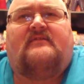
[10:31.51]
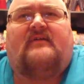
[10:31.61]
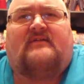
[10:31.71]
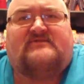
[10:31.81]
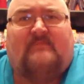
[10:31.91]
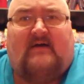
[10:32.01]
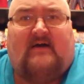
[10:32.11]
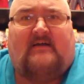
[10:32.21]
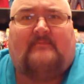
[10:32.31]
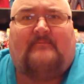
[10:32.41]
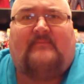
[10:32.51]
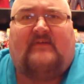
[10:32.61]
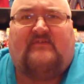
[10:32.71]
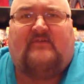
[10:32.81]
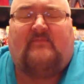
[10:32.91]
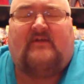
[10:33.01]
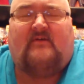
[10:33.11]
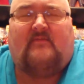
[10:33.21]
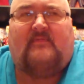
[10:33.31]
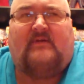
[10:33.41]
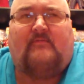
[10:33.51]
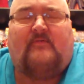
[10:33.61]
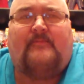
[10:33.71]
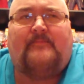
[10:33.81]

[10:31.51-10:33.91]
touched mine and so many other people.